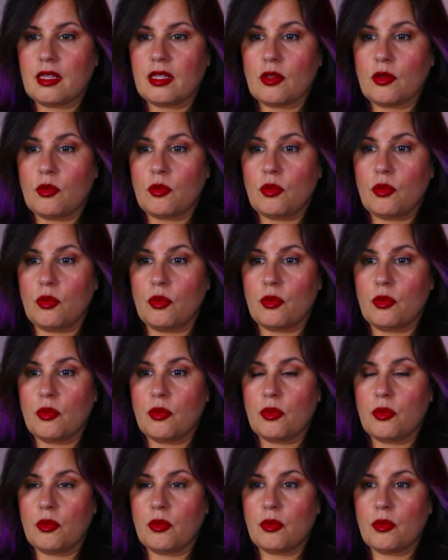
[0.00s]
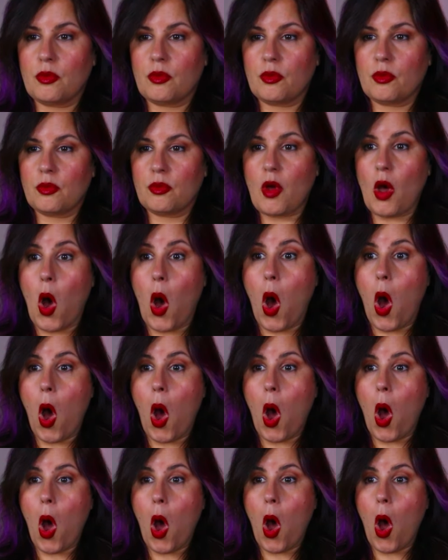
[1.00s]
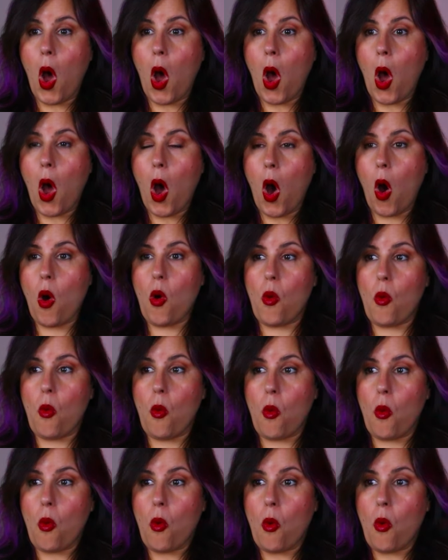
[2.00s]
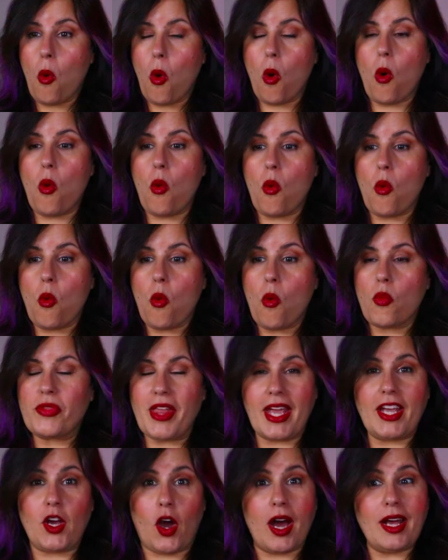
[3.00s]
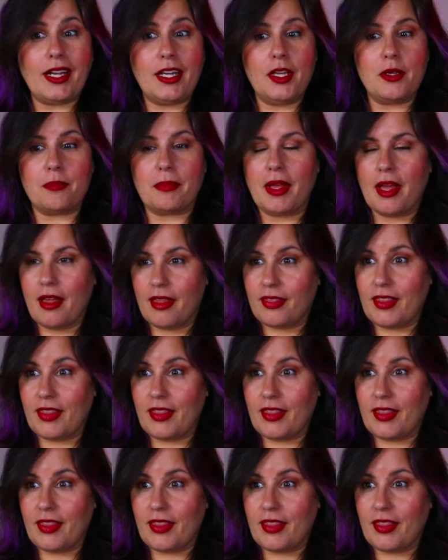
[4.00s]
With the child's head in a sack. Oh, they caught him.